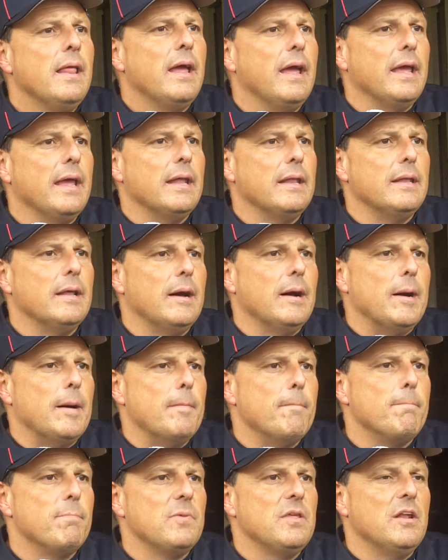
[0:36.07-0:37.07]
And,
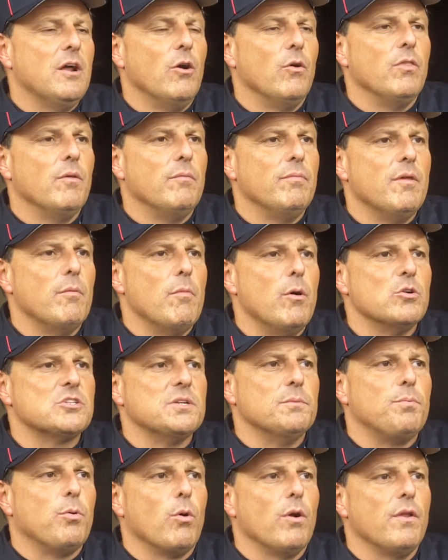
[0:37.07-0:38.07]
you know, the
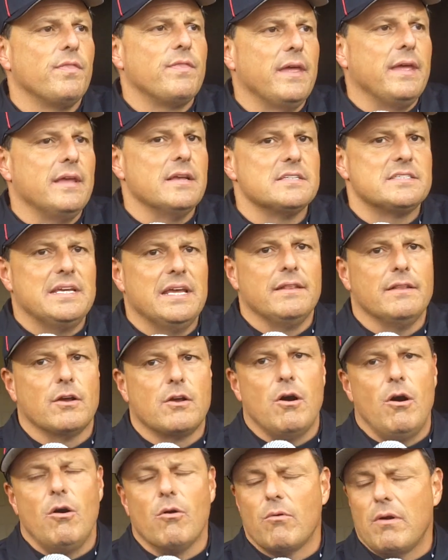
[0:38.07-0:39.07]
most important thing is getting the
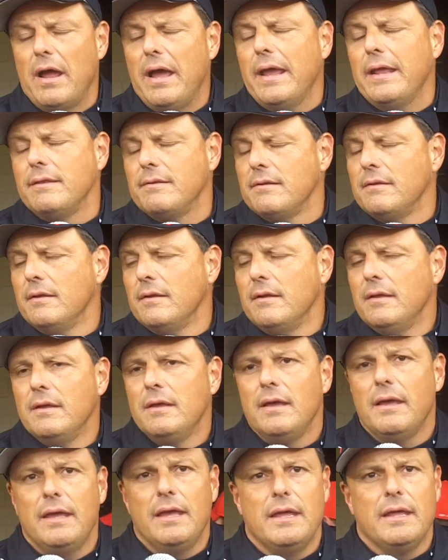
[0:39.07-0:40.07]
call right.
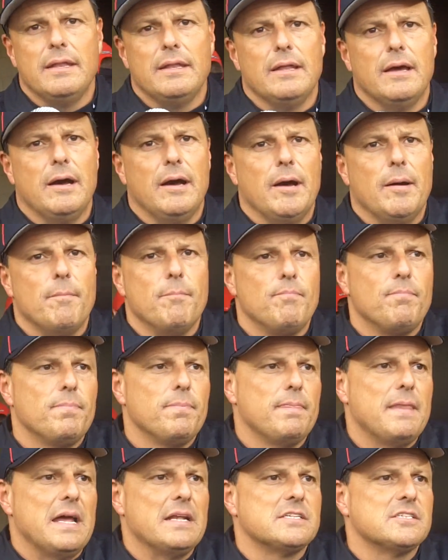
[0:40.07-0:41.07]
And
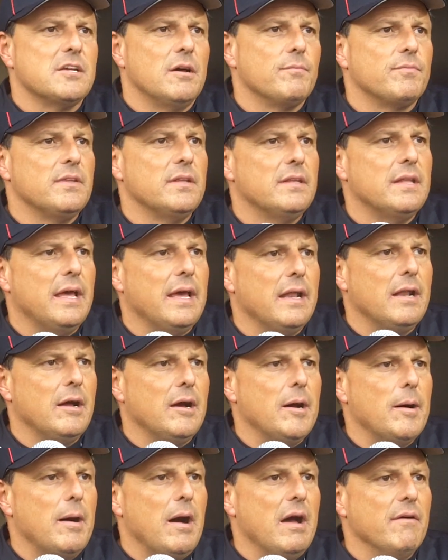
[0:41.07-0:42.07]
that's something that
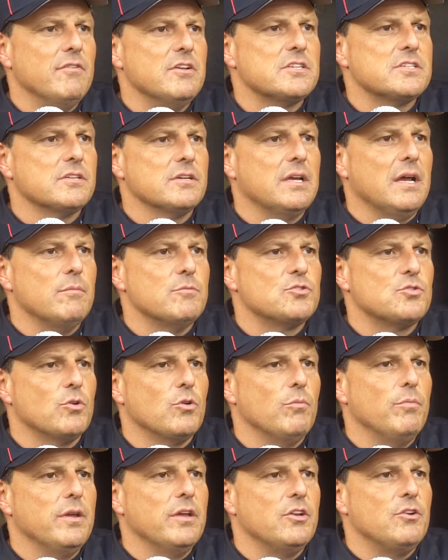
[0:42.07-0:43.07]
obviously I'm sure
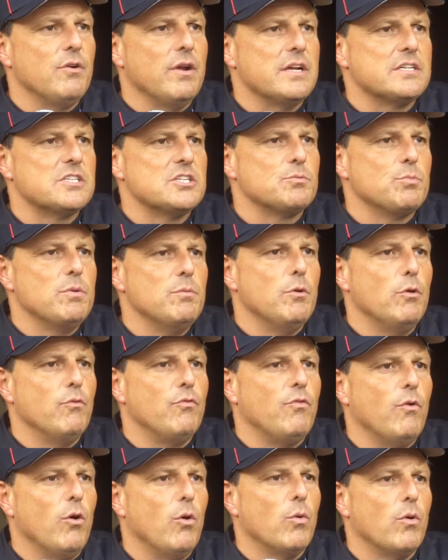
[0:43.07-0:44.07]
will be addressed as we move
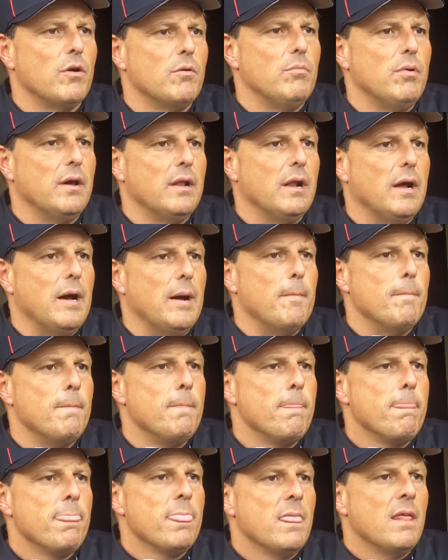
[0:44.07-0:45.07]
forward. But
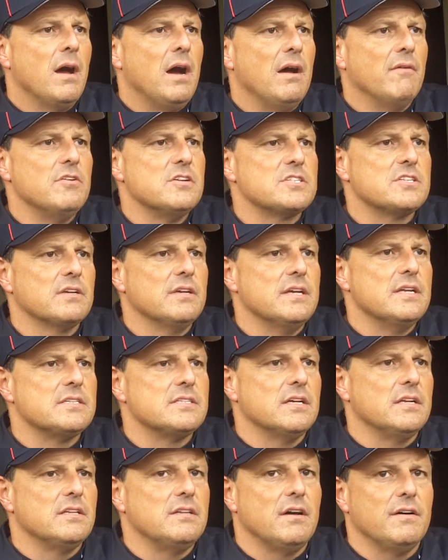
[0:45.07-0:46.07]
obviously
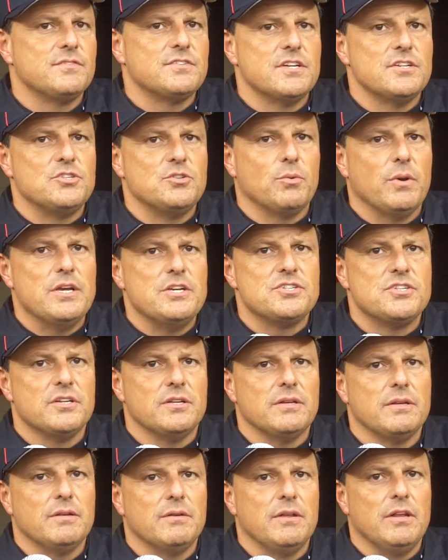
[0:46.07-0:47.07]
it's a tough situation,
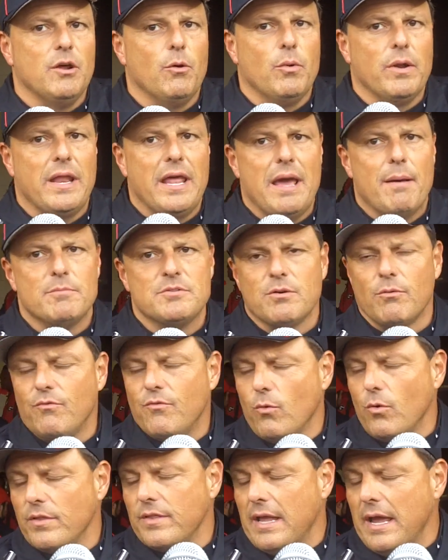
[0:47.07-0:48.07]
you know, when it happens on
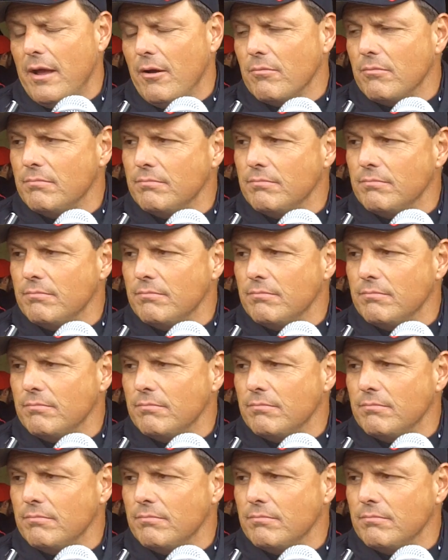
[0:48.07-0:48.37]
fourth down.